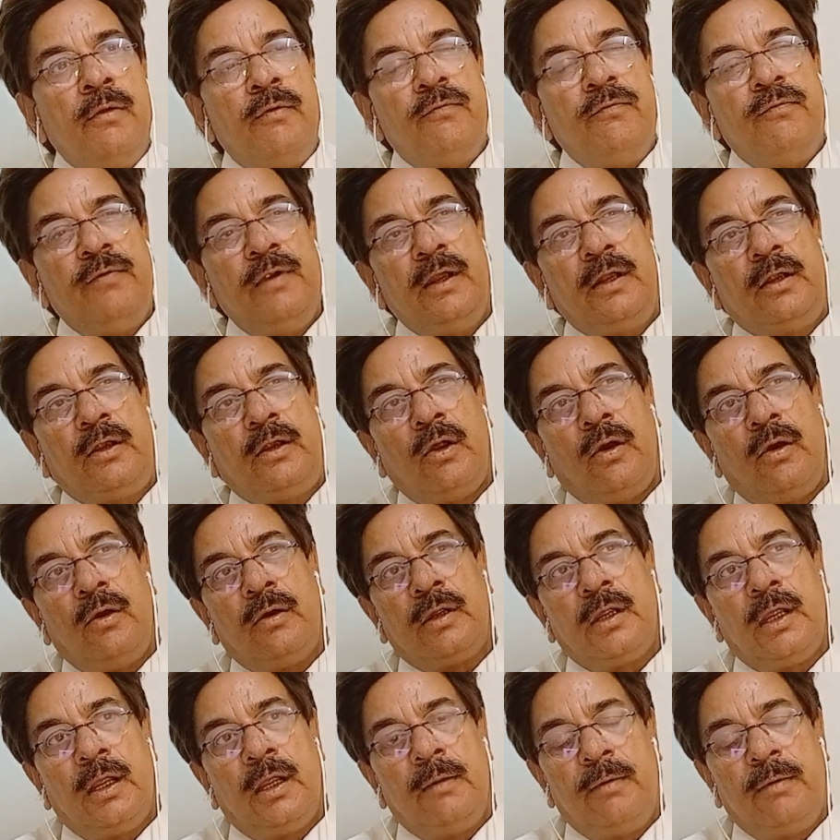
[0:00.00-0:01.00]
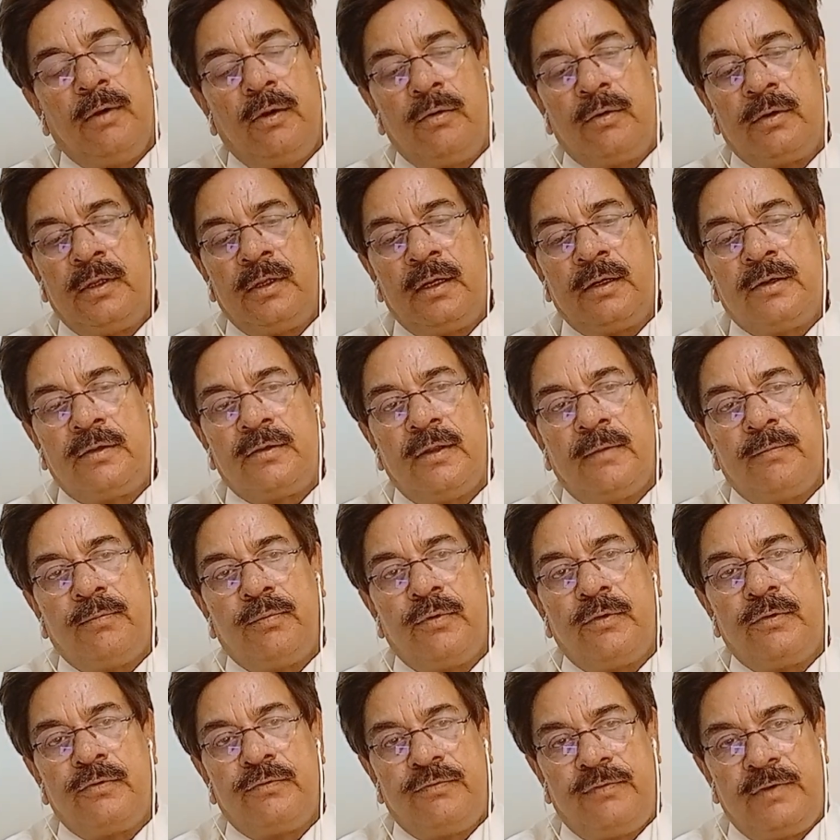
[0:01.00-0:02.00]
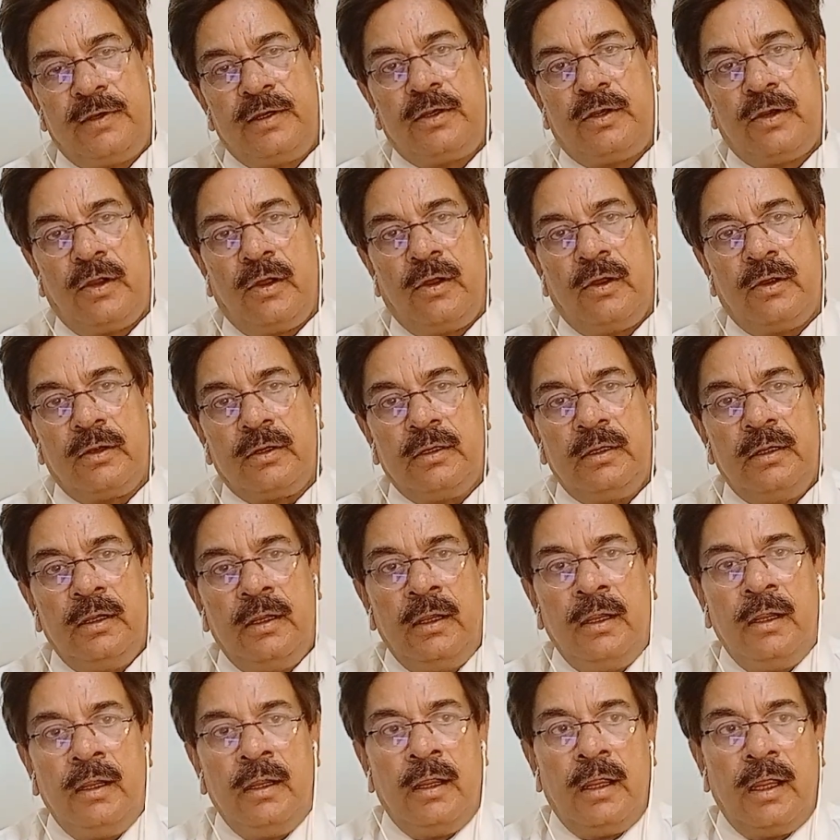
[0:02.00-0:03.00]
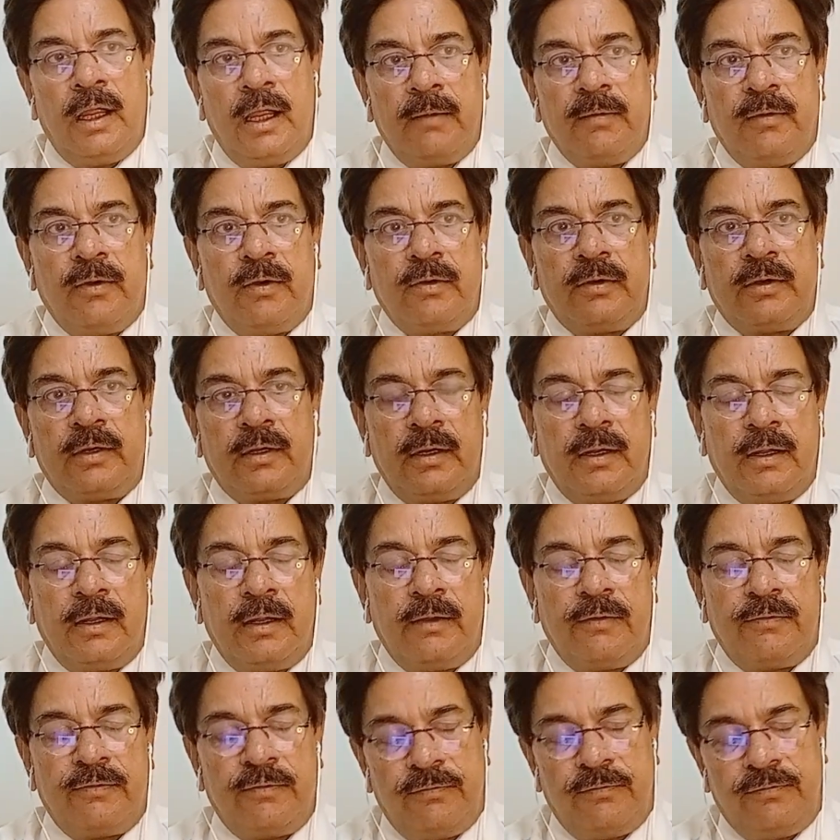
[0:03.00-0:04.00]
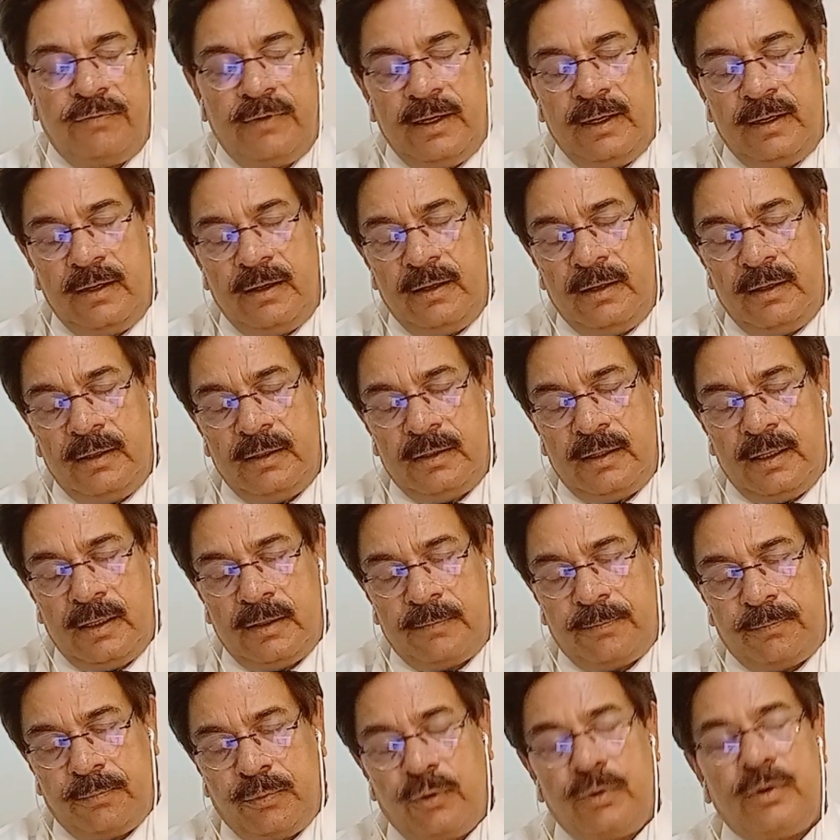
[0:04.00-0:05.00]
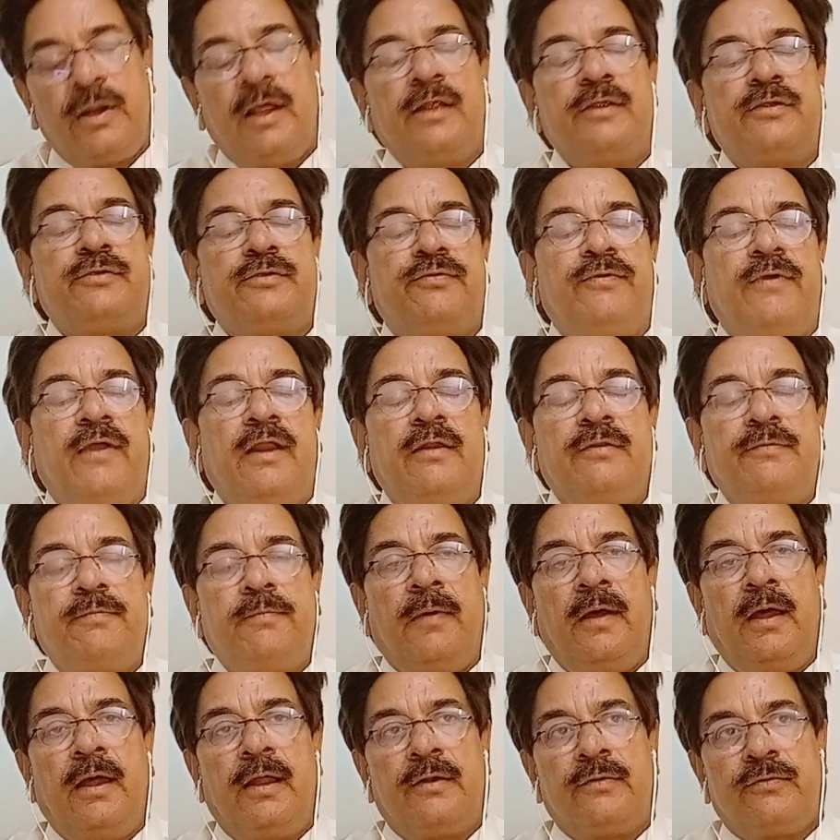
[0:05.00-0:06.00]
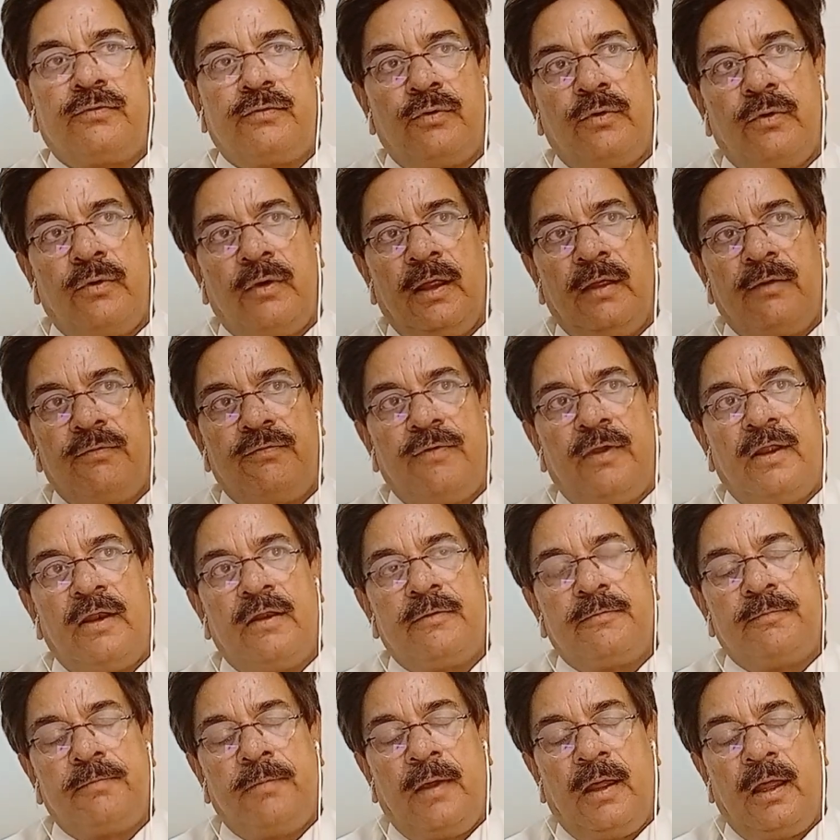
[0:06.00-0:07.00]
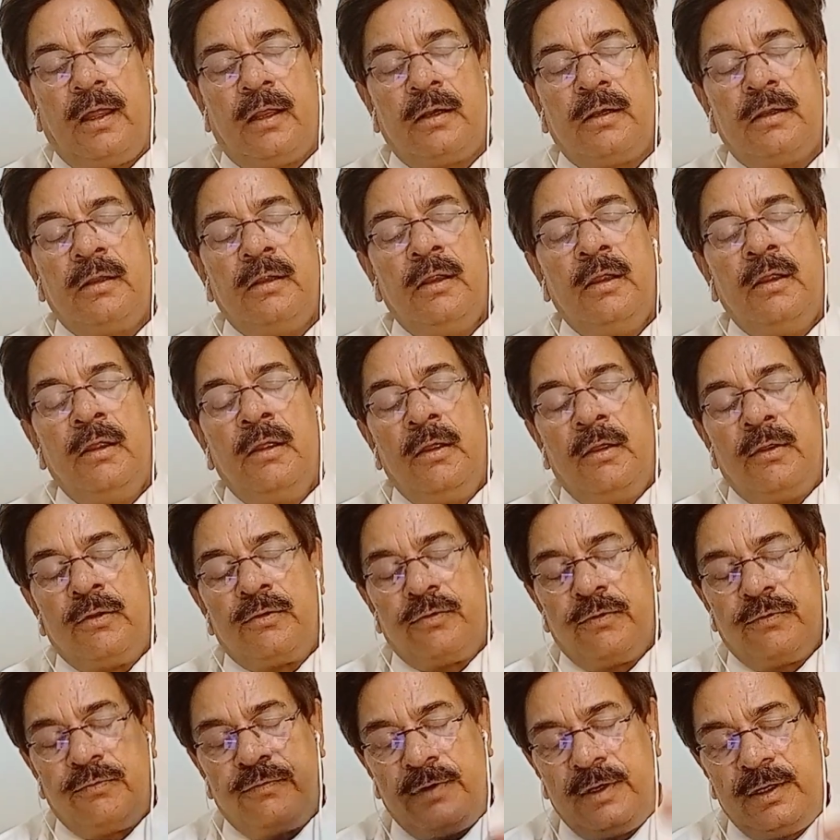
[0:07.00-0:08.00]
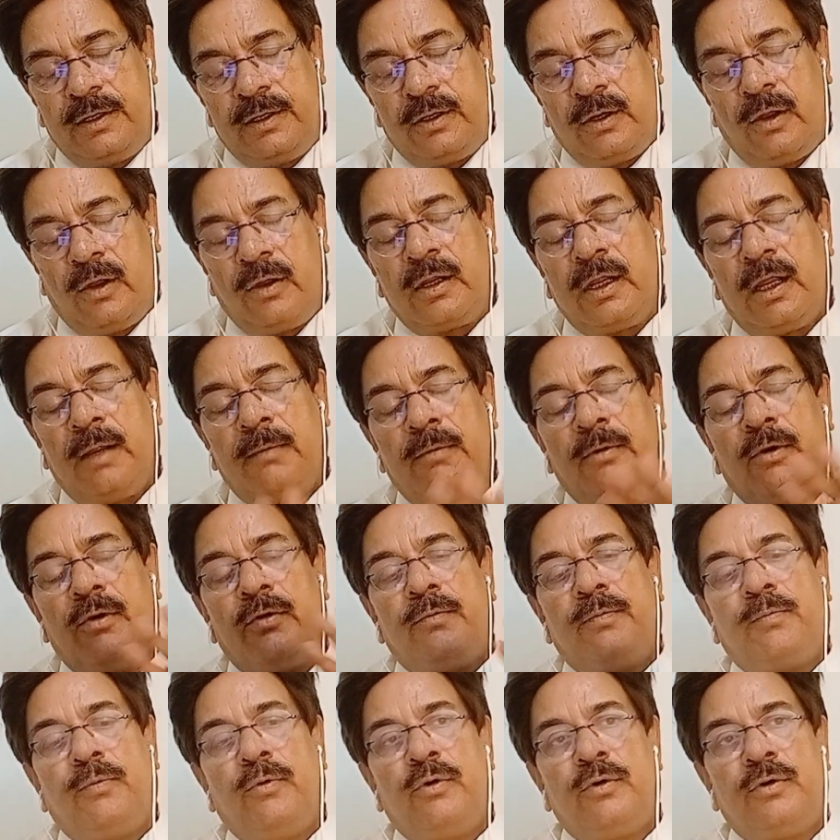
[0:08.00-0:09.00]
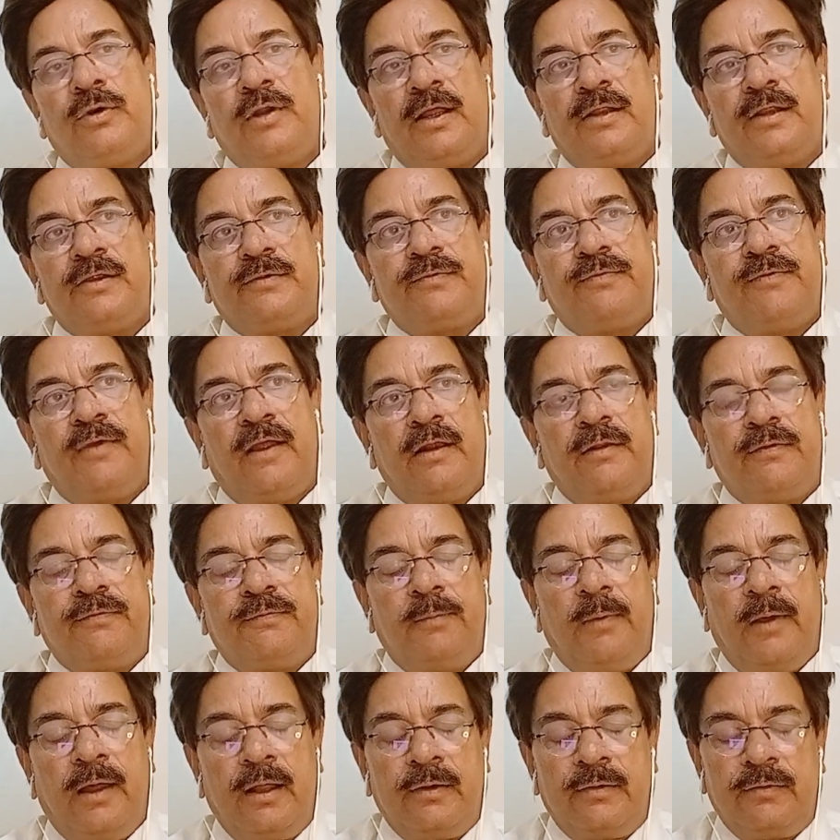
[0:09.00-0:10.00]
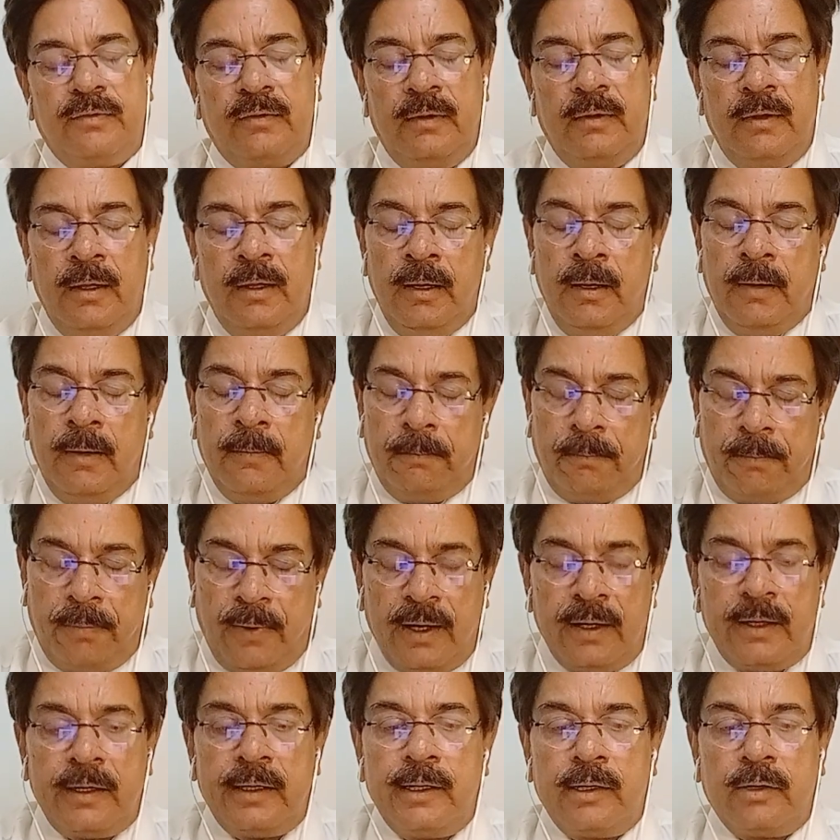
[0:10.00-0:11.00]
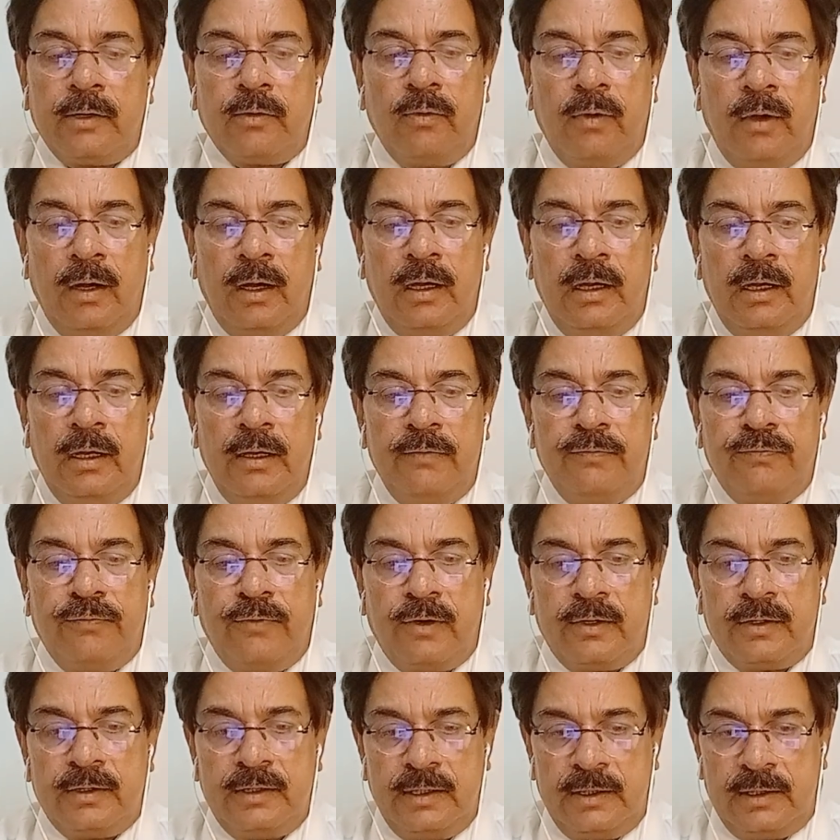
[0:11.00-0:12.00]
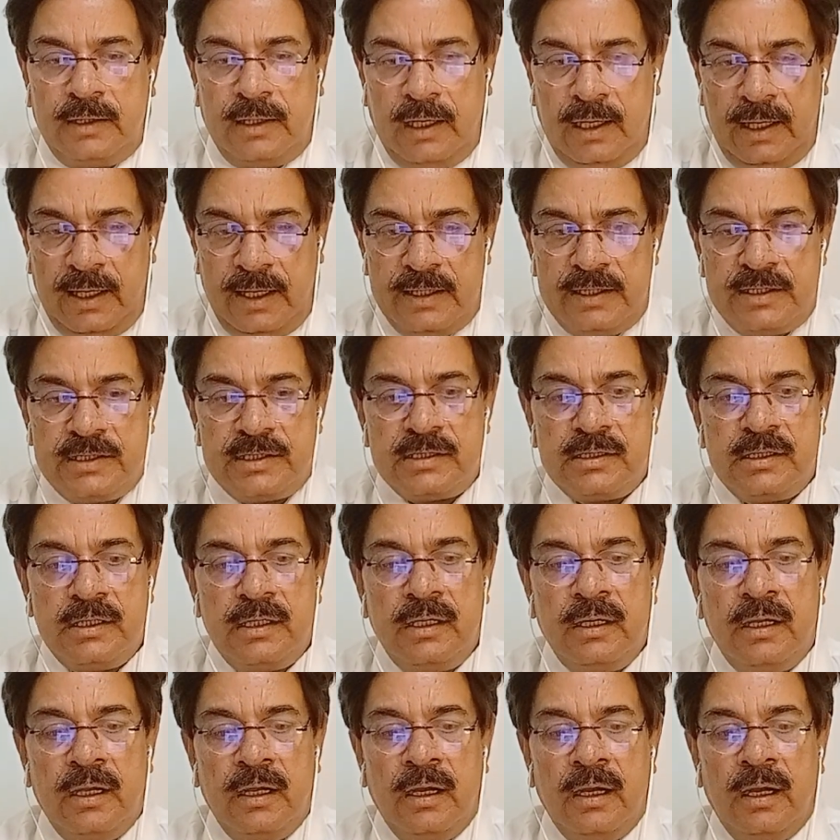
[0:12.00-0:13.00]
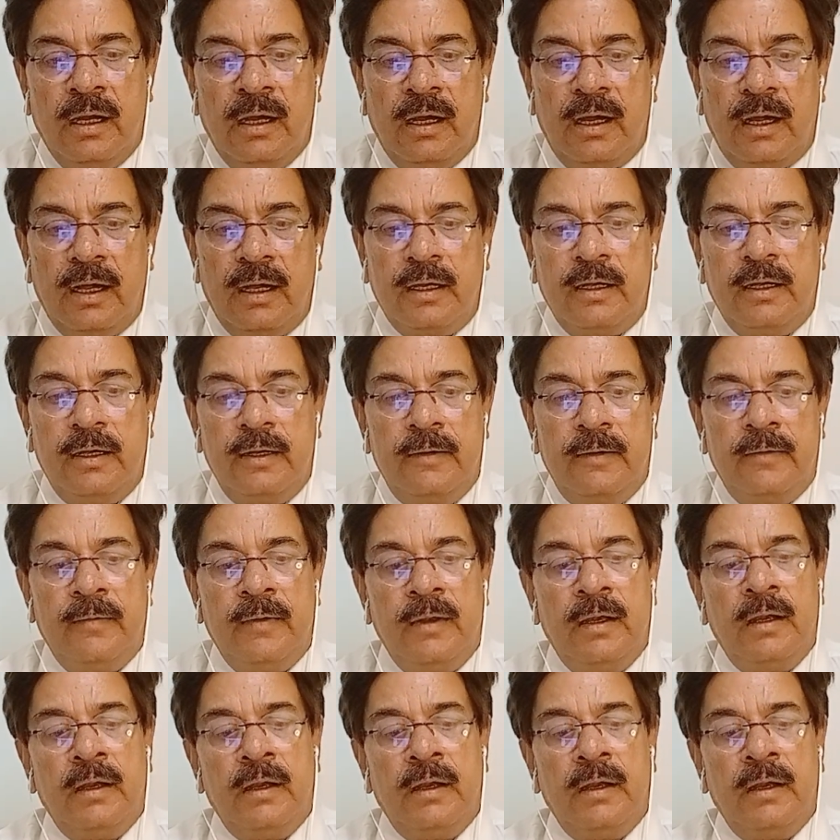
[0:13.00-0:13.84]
We talk about that. Suppose we talk about that potash feldspar, soda feldspar. So we talk about potash feldspar particularly for the glaze, and